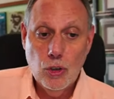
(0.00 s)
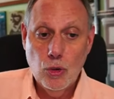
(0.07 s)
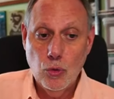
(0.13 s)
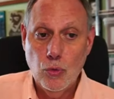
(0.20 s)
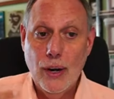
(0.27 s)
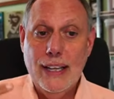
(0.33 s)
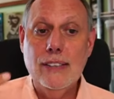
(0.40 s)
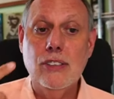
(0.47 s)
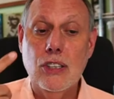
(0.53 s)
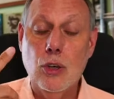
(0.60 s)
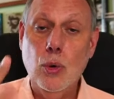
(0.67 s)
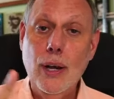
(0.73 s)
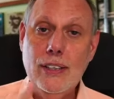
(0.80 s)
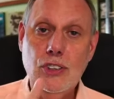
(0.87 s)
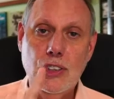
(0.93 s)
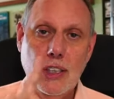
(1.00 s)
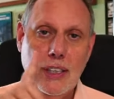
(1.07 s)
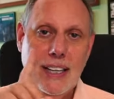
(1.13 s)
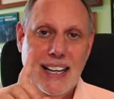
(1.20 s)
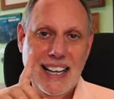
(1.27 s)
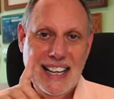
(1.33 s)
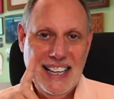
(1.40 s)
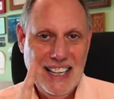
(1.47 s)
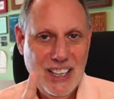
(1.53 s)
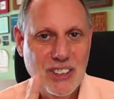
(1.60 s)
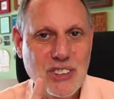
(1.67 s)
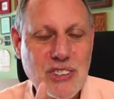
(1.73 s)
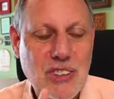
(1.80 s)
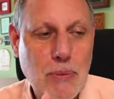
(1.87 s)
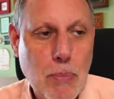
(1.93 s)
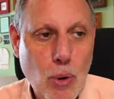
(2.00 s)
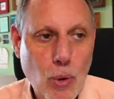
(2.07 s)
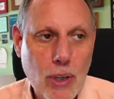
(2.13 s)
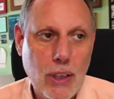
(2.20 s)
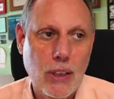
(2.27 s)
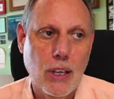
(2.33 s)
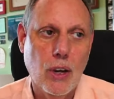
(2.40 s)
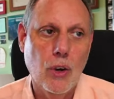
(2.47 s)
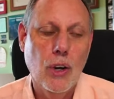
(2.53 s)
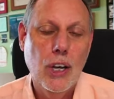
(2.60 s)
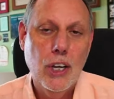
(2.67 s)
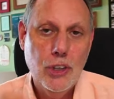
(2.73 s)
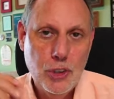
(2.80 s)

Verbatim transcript: raise the question Here's the point, though.